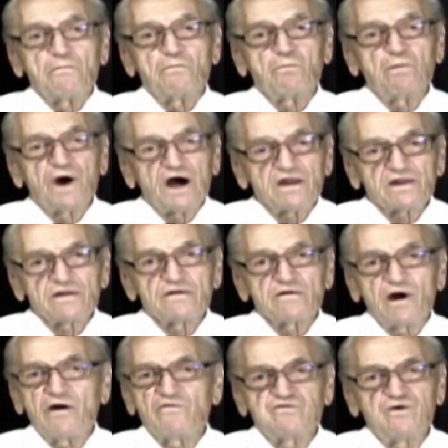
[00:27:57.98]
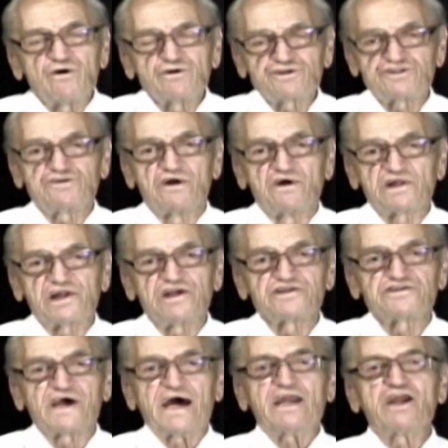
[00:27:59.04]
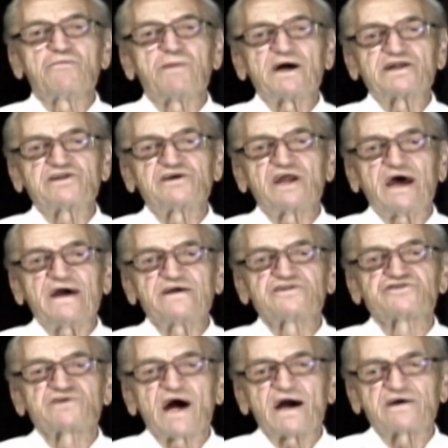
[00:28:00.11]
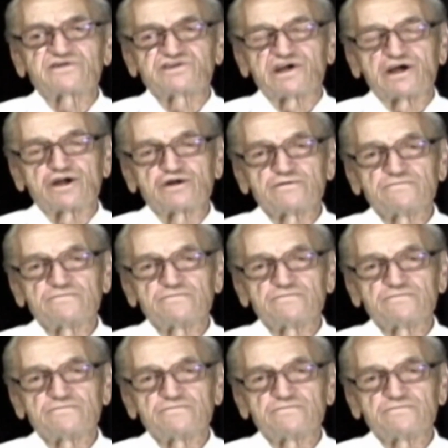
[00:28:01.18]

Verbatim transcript: But unfortunately, cyanobacteria is toxic,